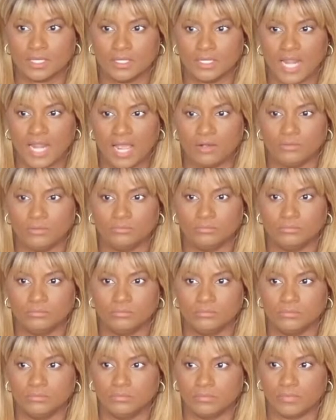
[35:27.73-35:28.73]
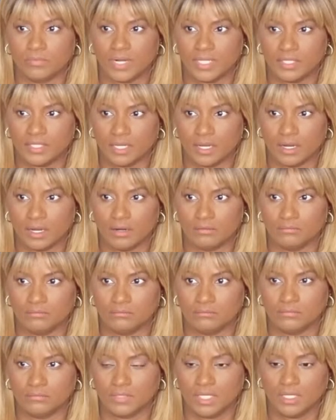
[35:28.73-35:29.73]
No, right there.
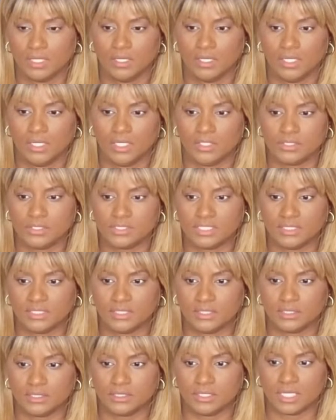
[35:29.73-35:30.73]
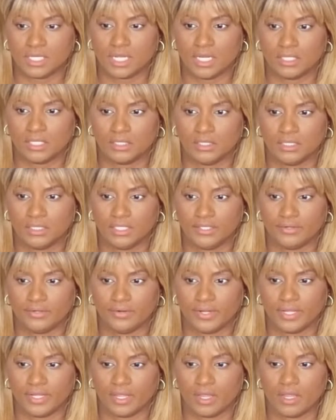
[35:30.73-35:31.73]
Here's the link to the
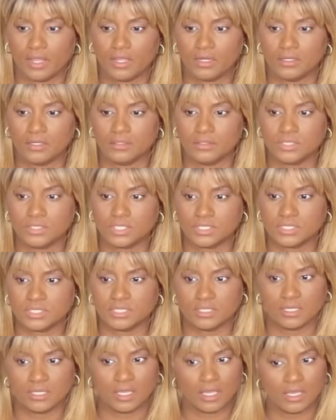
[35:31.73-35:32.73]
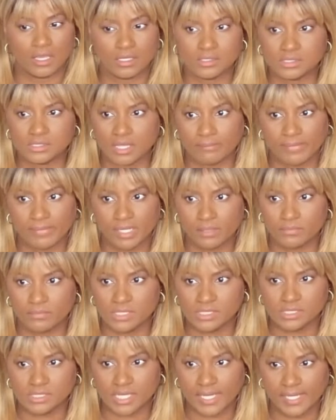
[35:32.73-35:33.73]
calculator again, just in case I made a
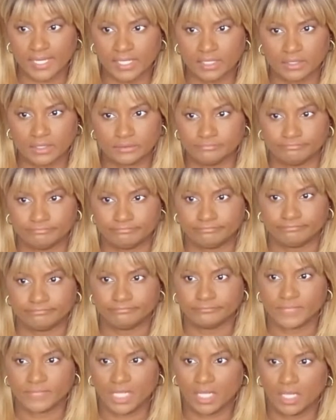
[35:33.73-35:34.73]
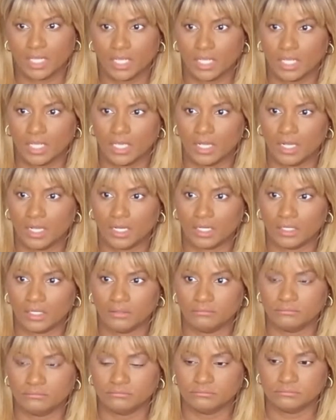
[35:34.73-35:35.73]
mistake.
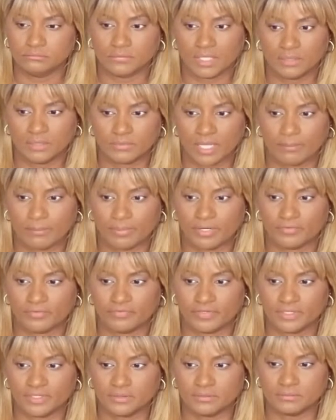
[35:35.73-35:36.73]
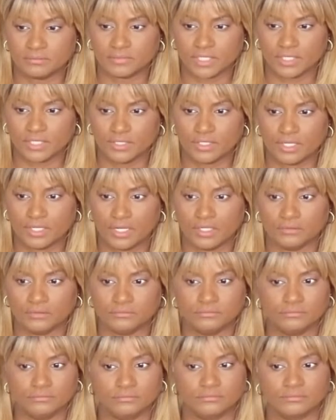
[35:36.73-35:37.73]
Okay, I'm not perfect. There you
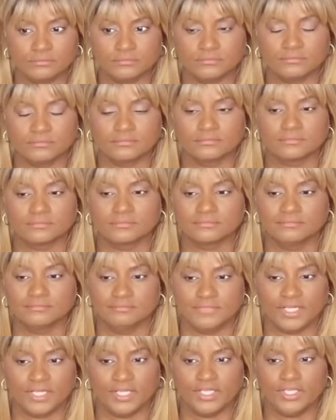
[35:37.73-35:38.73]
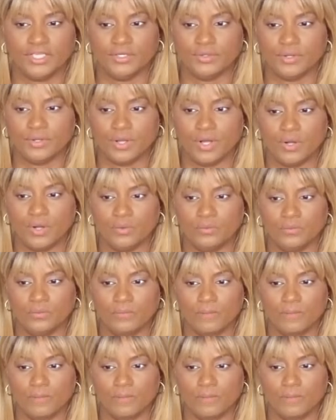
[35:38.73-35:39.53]
go. There you go.